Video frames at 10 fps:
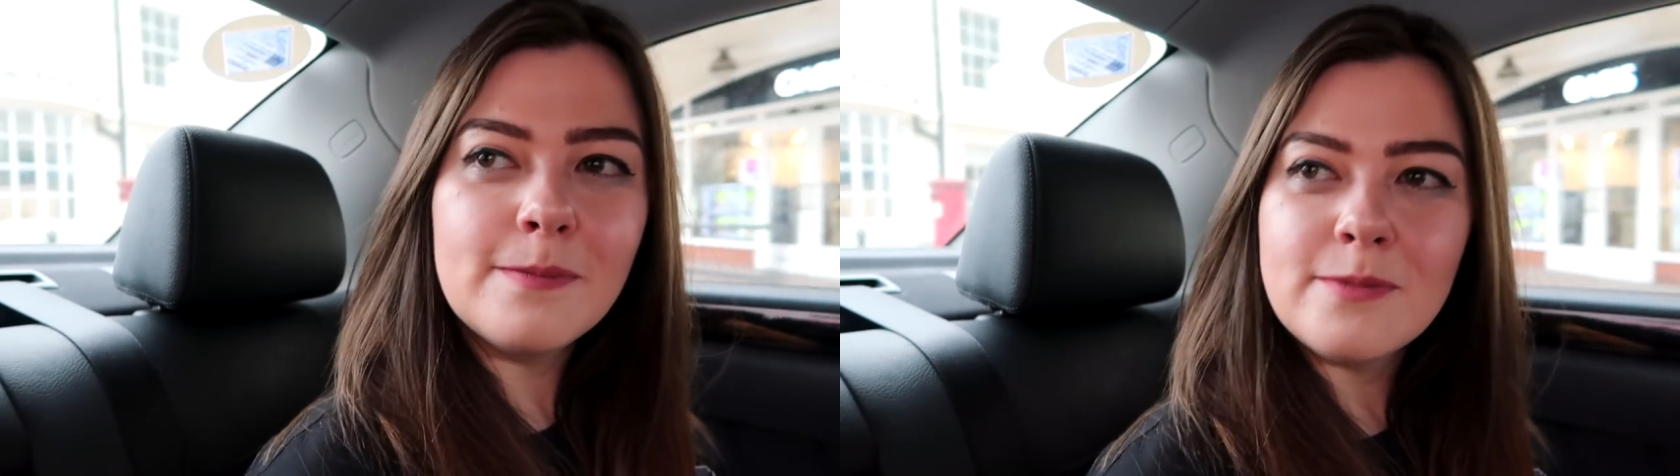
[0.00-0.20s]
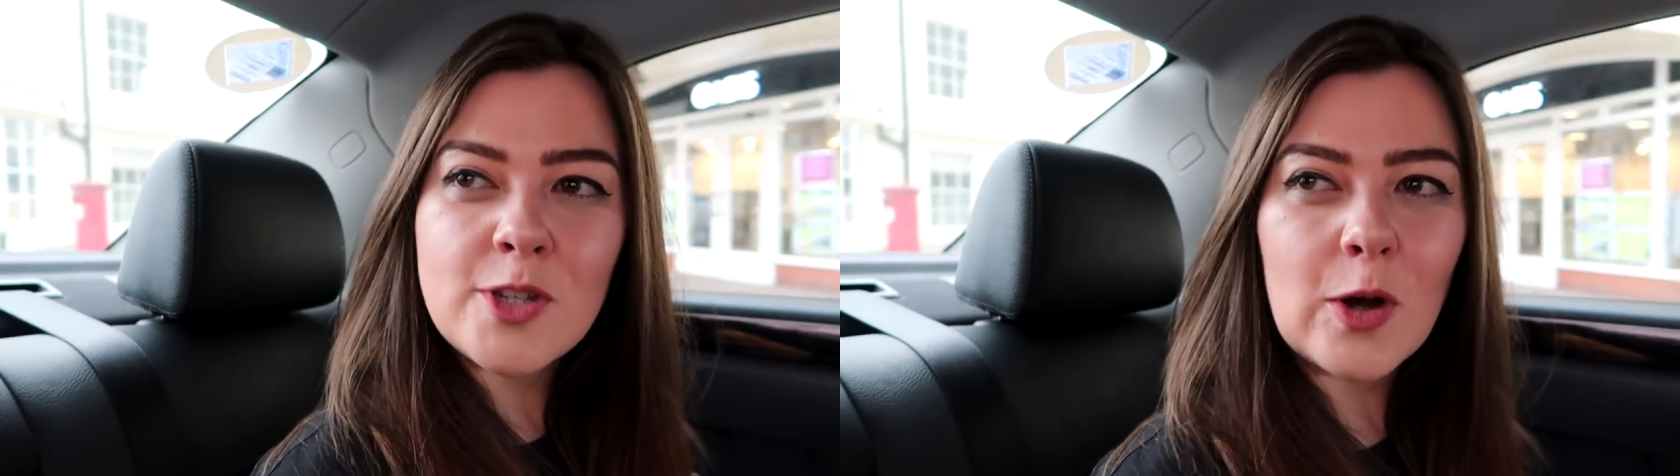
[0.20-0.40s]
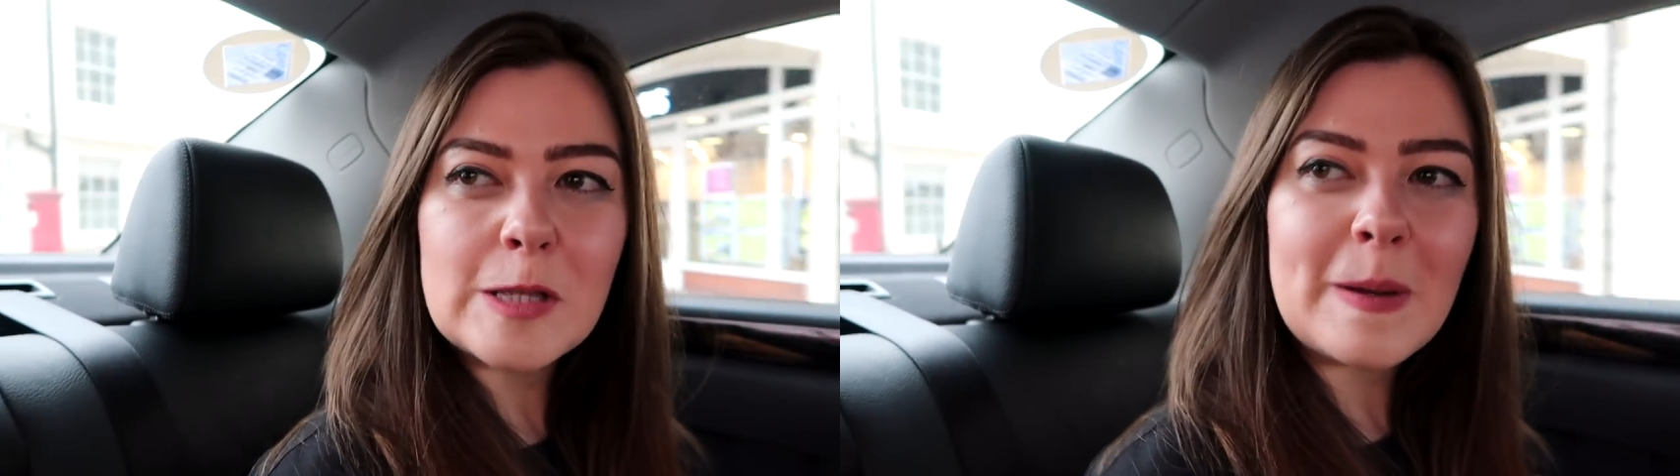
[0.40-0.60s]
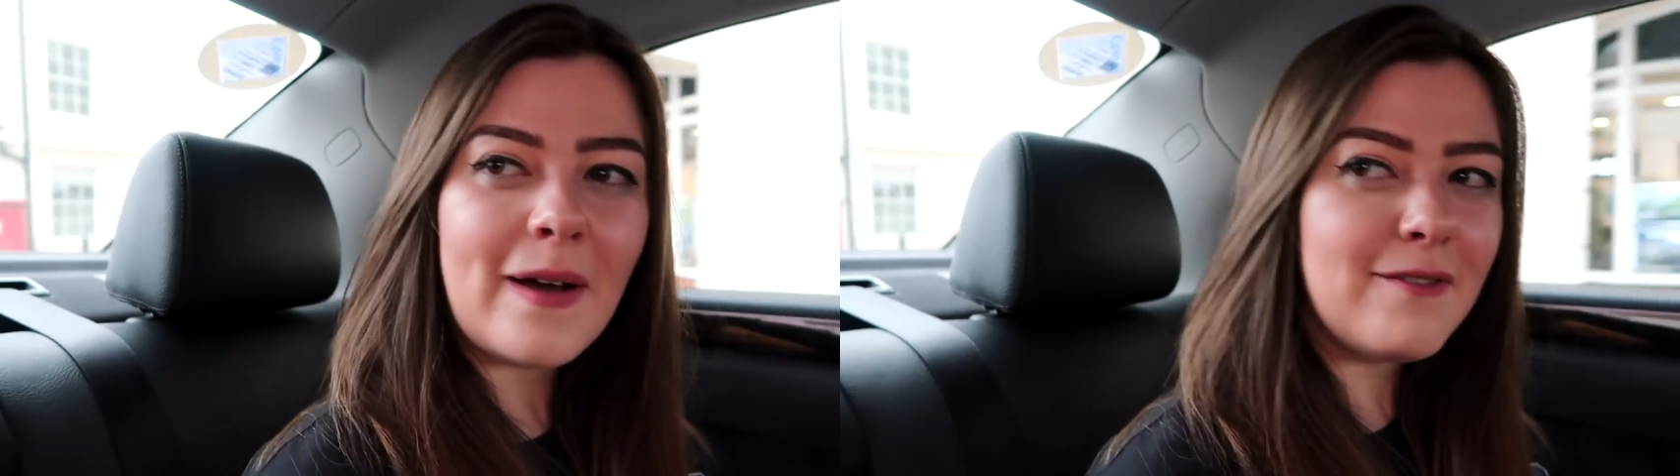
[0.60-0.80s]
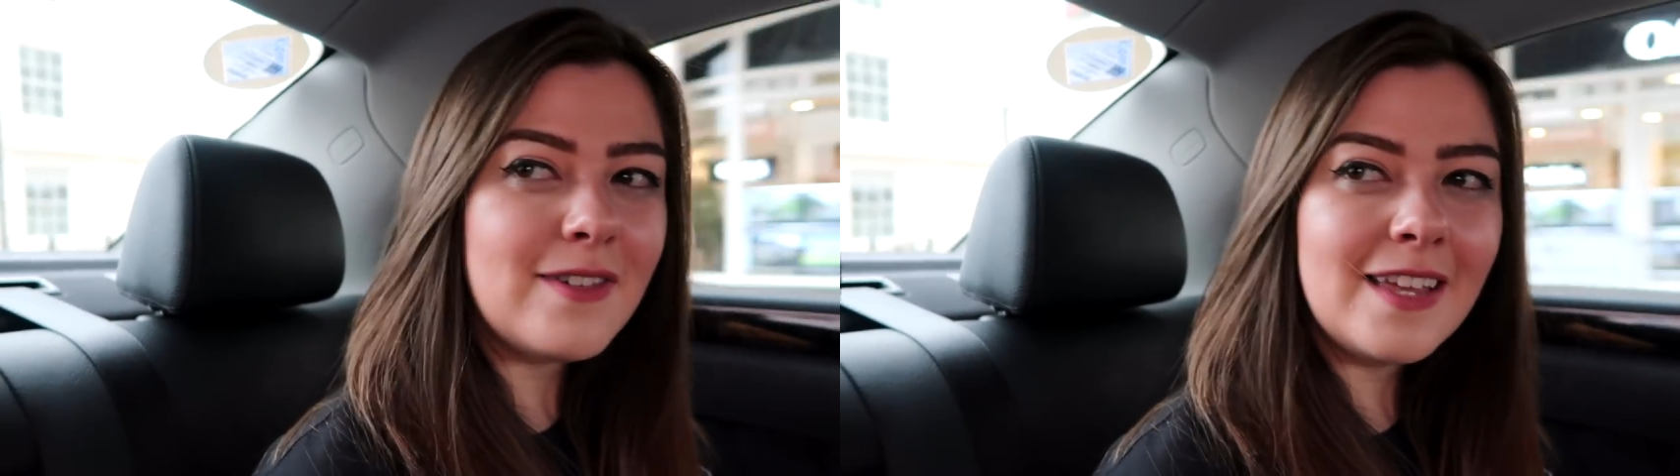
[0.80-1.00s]
Yeah. Talked
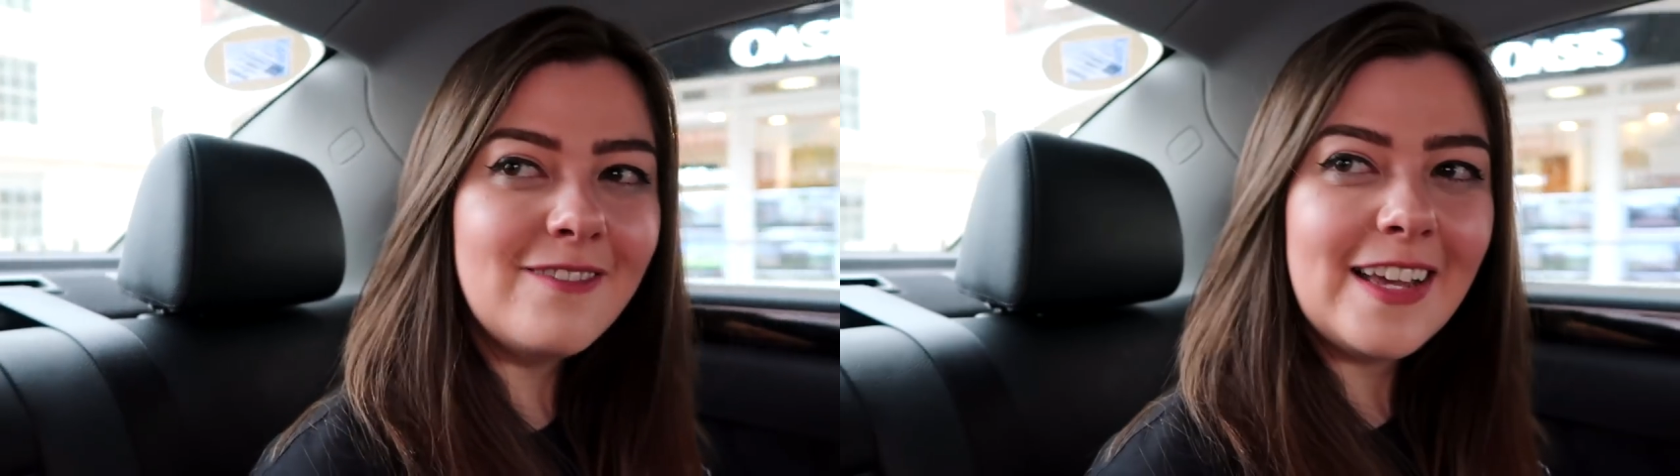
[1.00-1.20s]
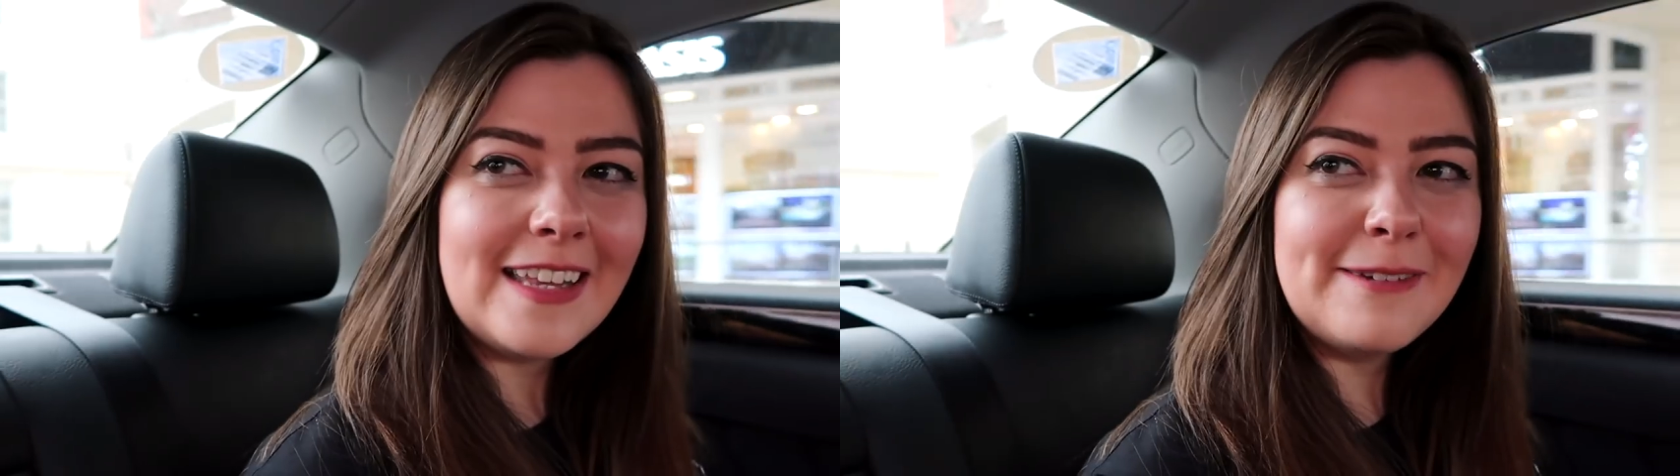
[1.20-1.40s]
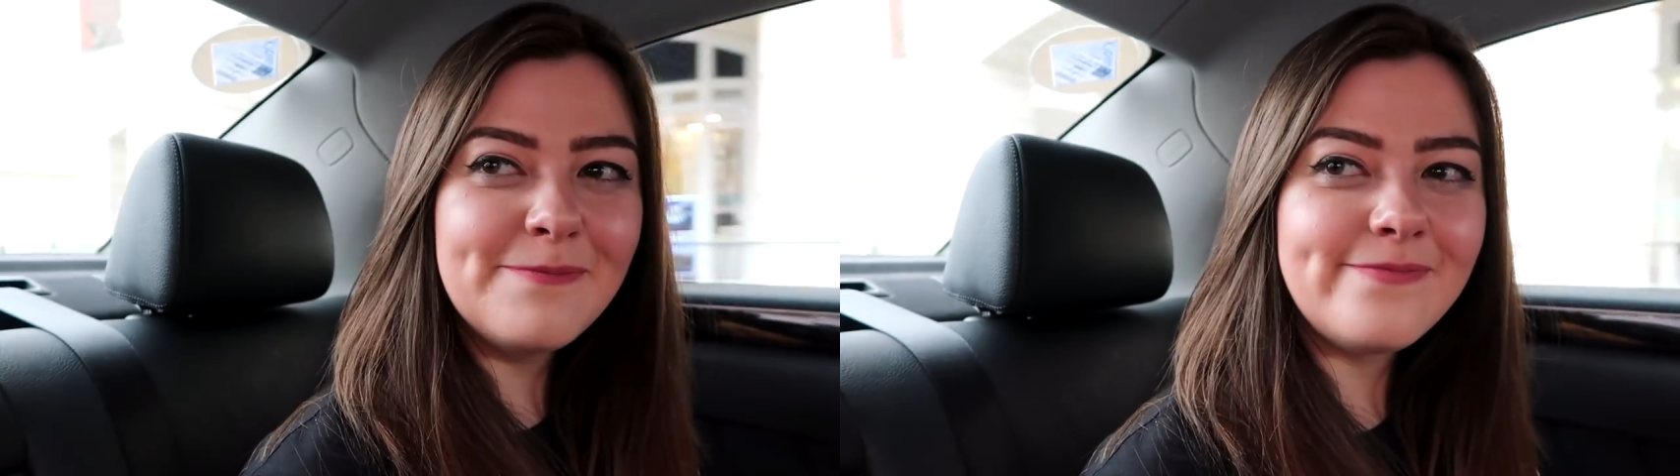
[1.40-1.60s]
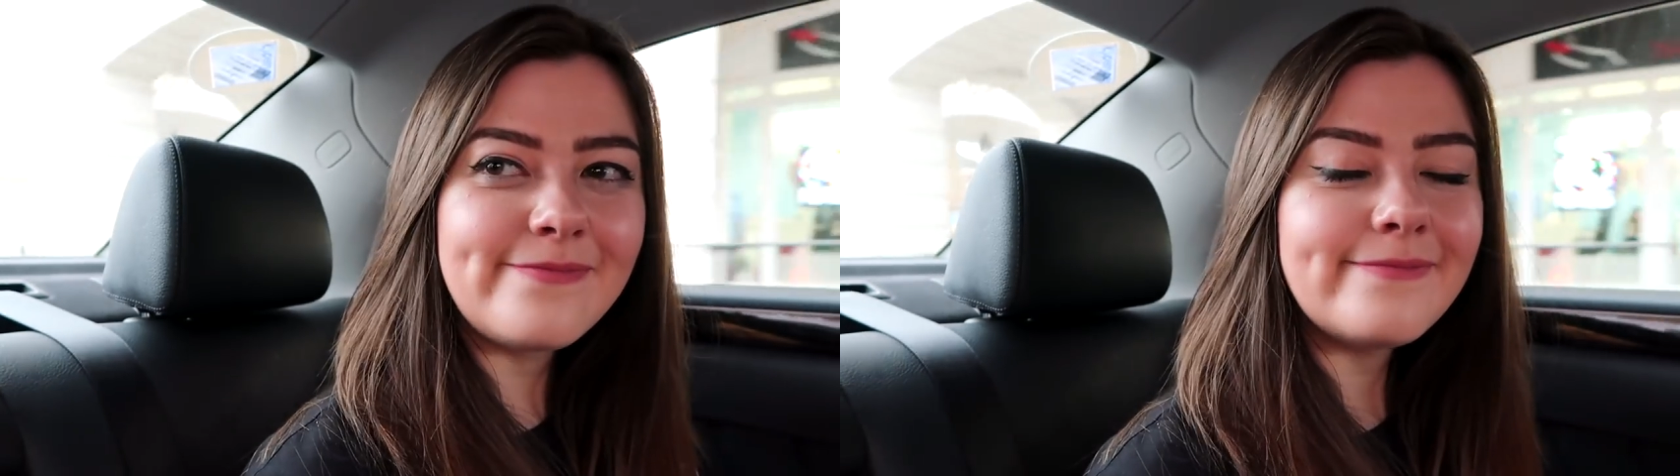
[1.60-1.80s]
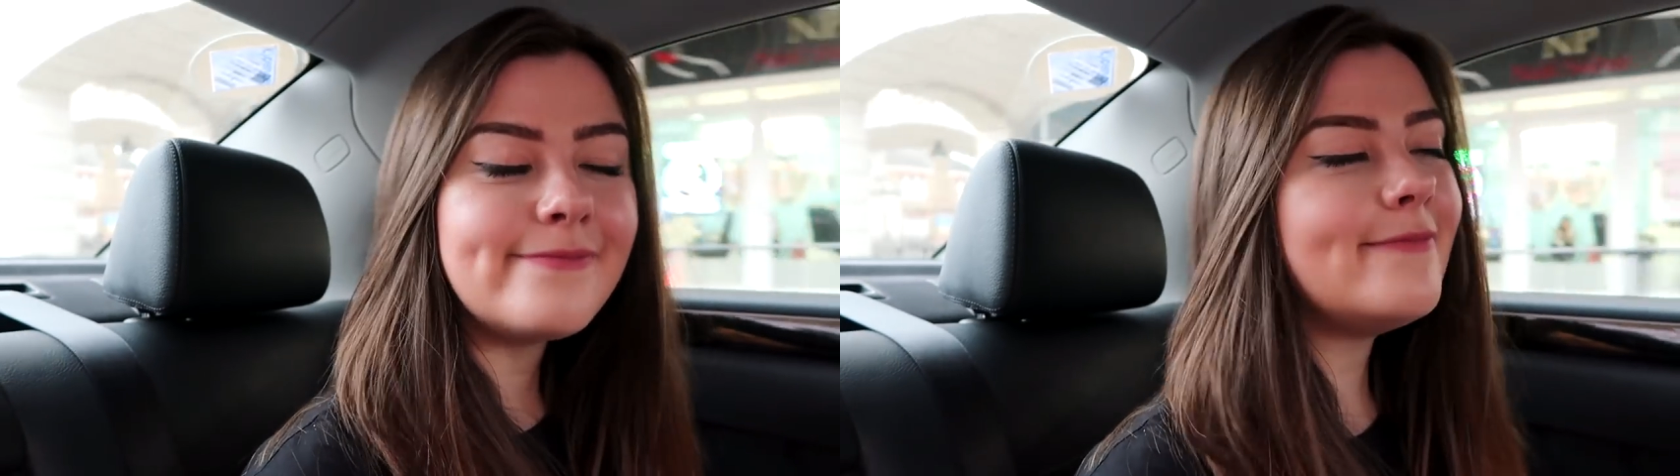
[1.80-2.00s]
about everything really.
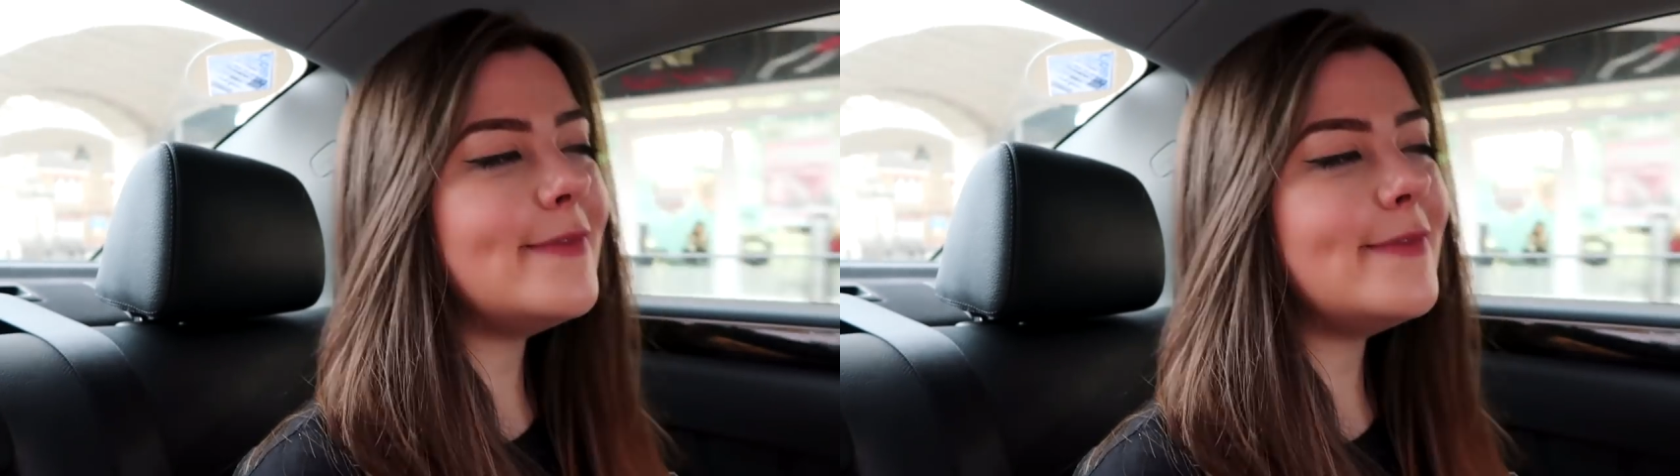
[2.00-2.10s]
Yeah.